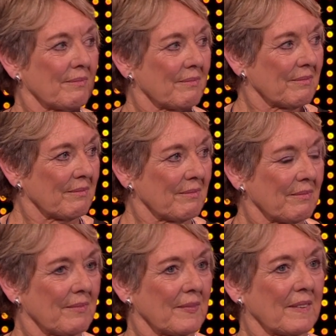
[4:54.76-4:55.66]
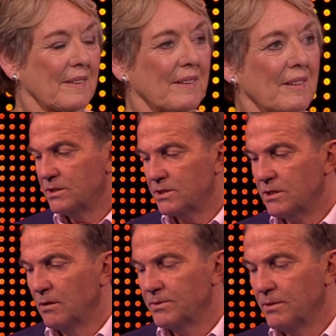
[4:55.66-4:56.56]
The Belvedere torso is a
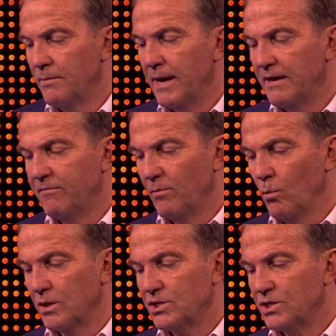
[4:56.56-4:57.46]
sculpture made from what